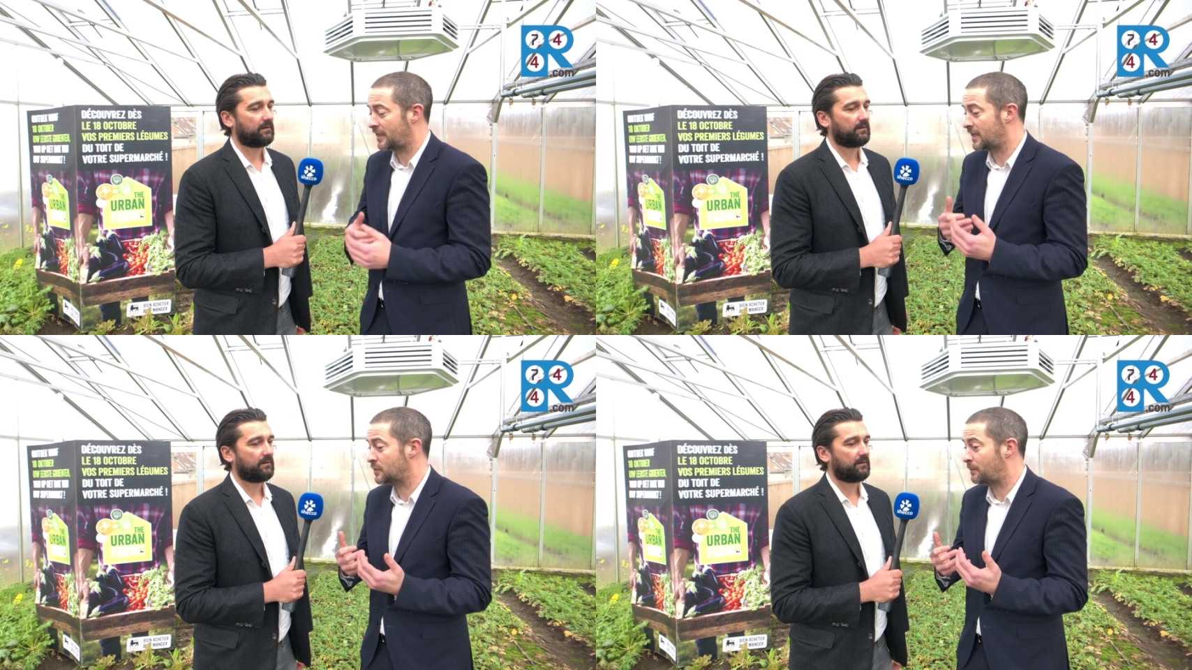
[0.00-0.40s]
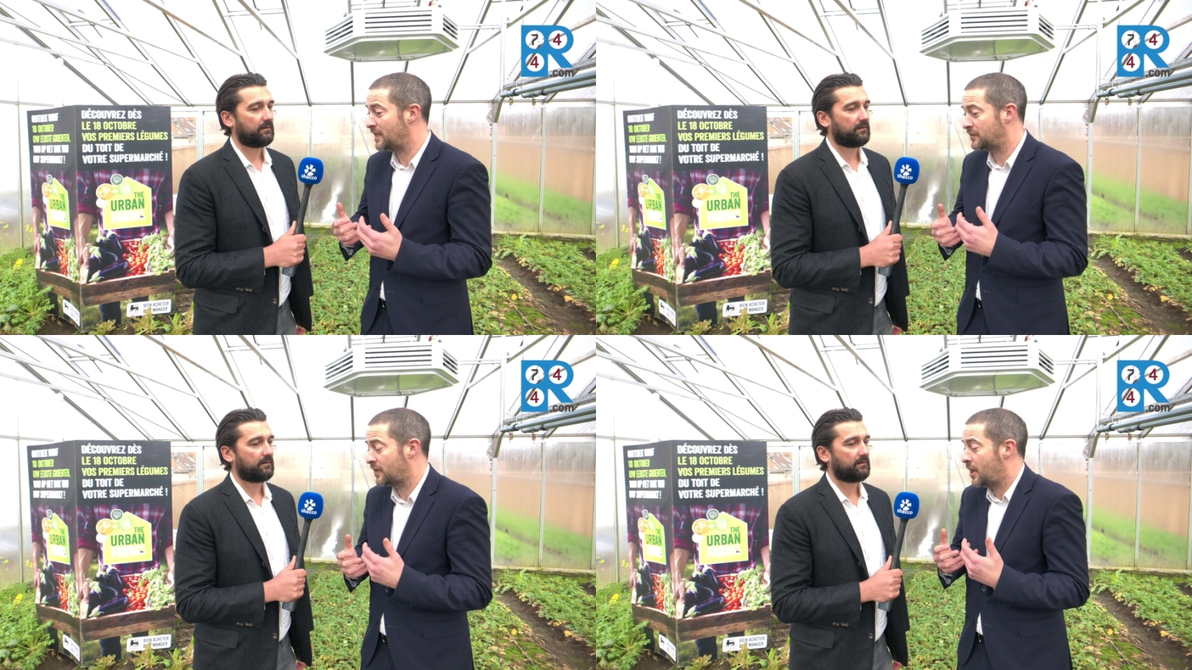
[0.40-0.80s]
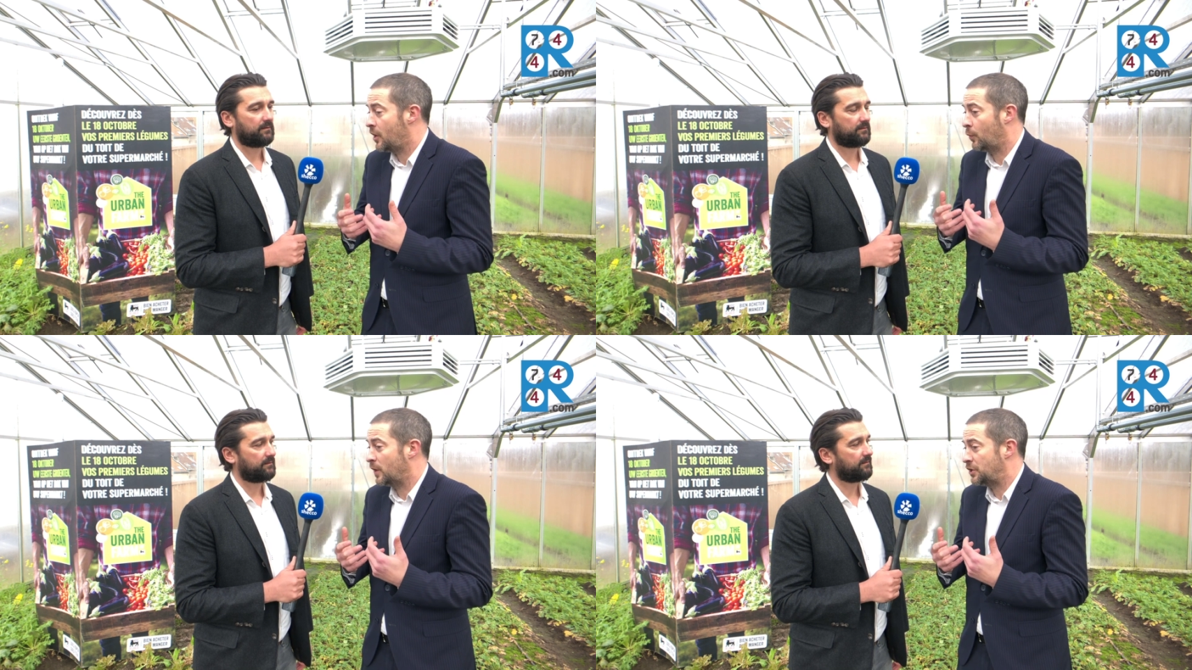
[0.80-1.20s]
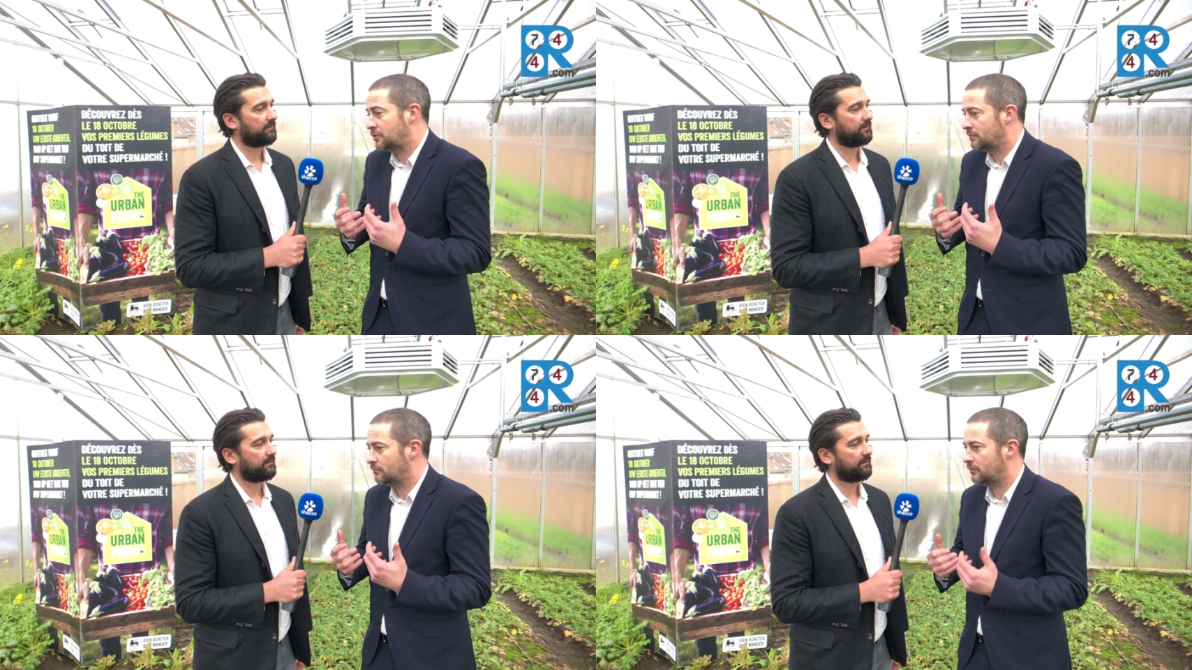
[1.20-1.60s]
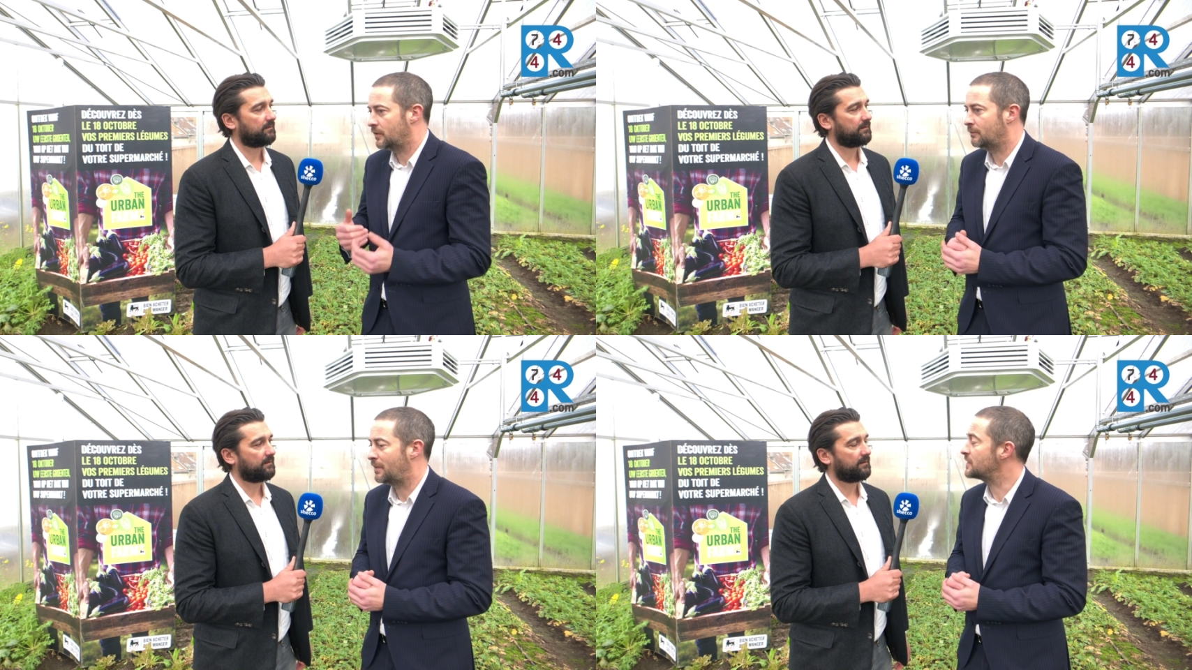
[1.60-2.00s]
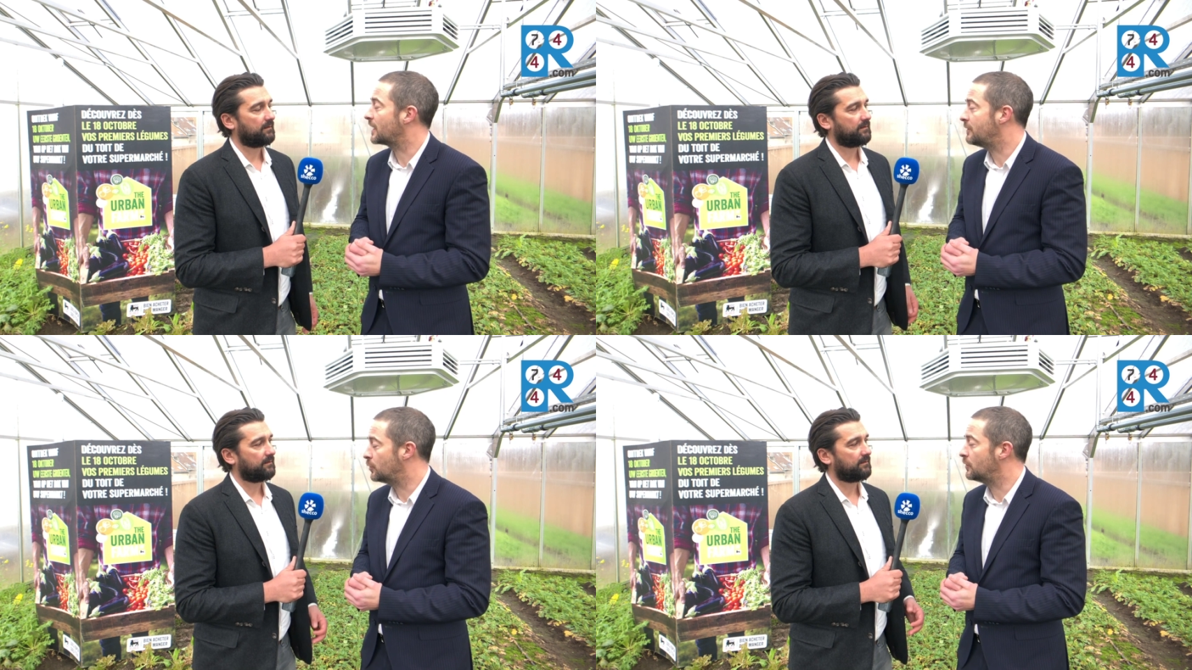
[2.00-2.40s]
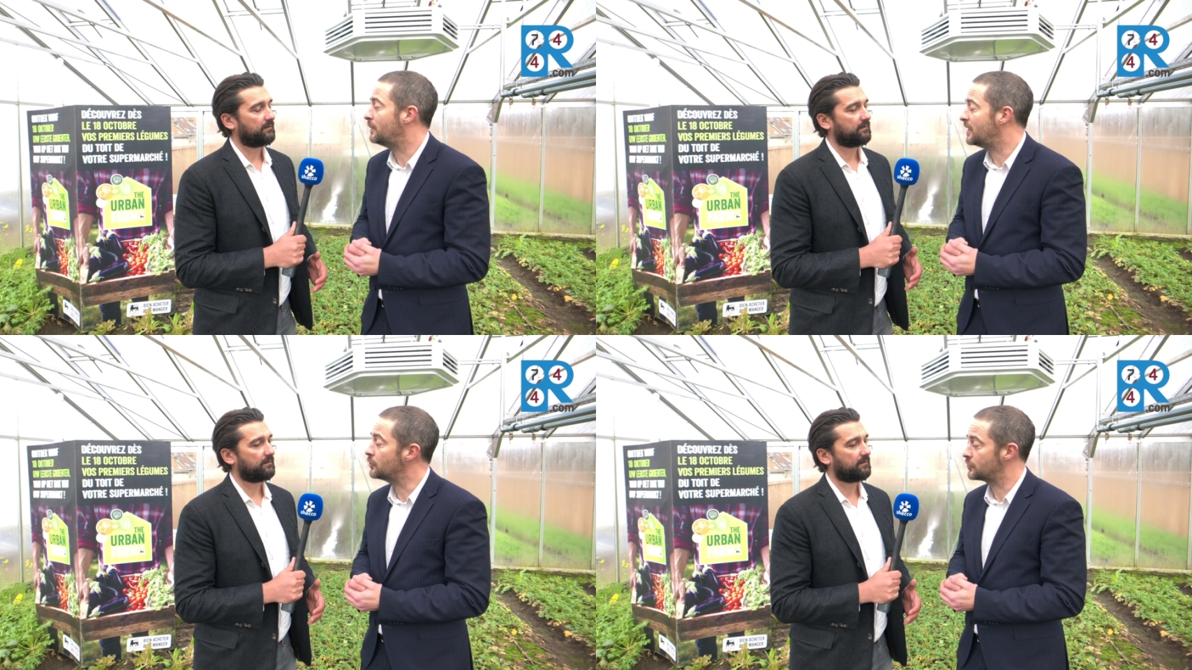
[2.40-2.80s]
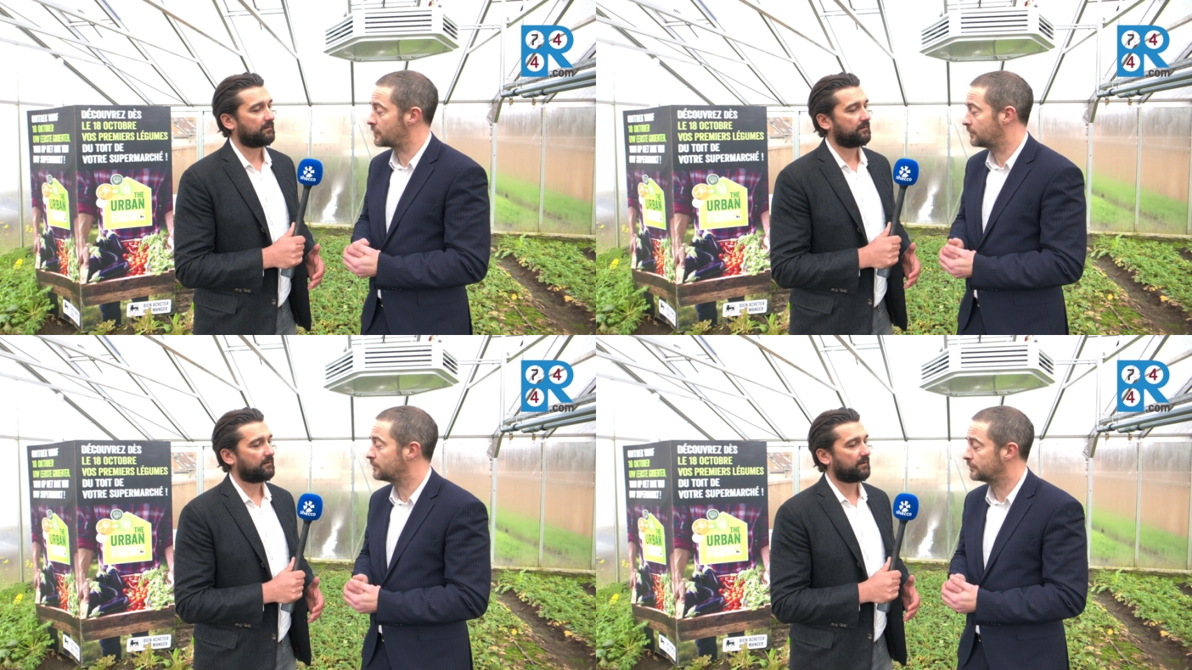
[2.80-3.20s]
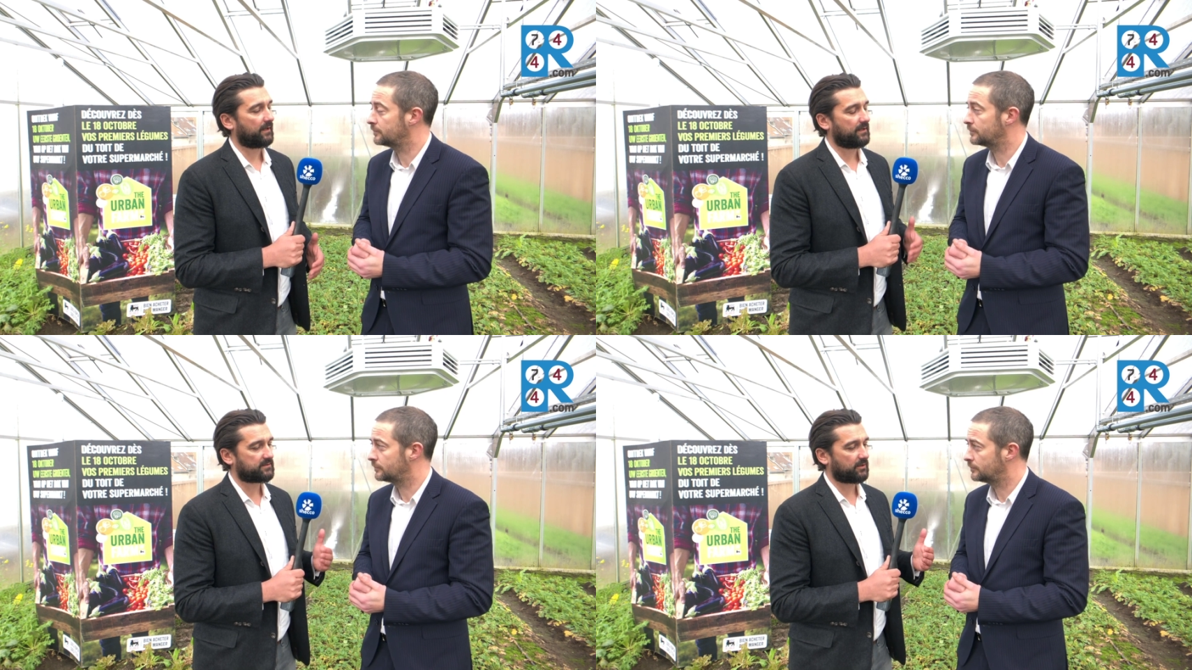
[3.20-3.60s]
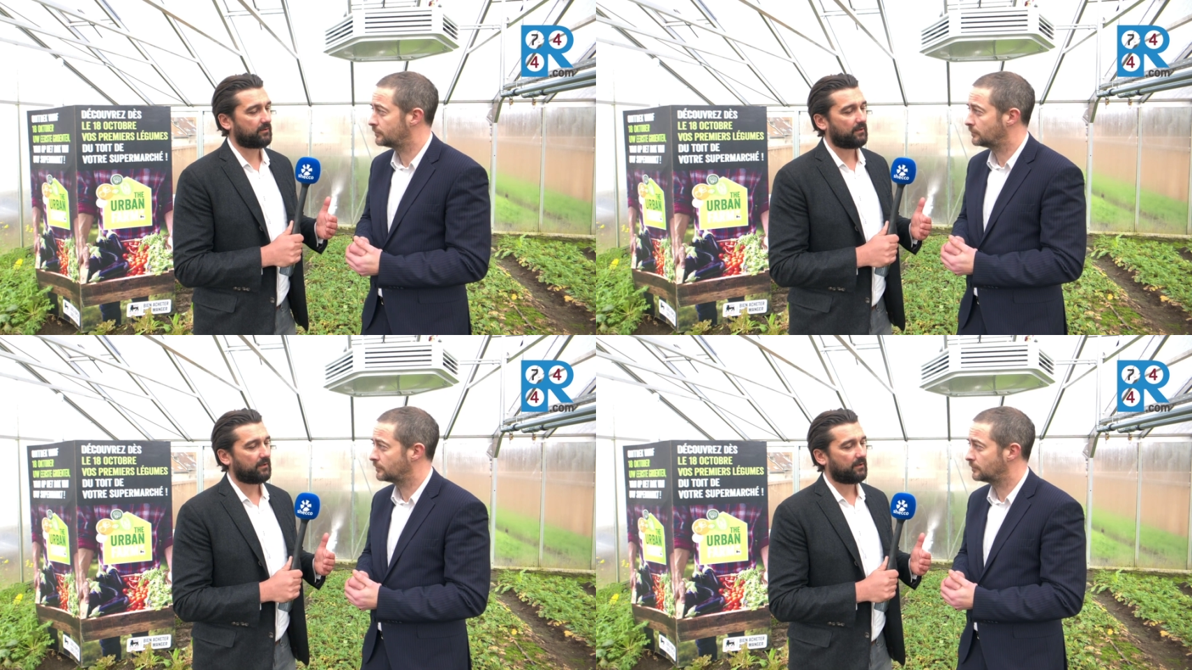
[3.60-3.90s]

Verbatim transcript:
Speaker 1: and a space which basically wouldn't be used. Okay, and so